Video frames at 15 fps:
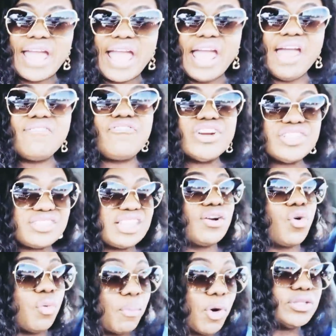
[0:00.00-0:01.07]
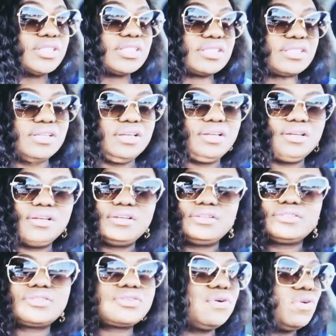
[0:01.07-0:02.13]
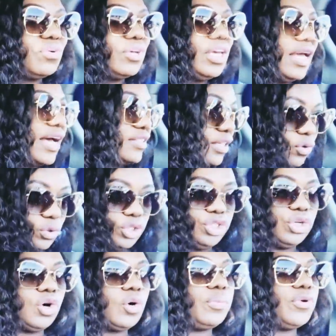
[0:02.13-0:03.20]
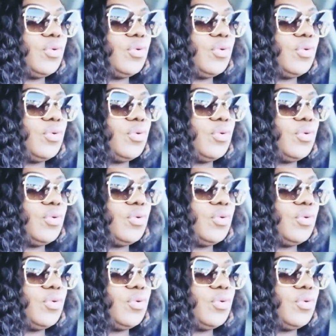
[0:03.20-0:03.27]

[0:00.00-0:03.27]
every single month. So he has a good job,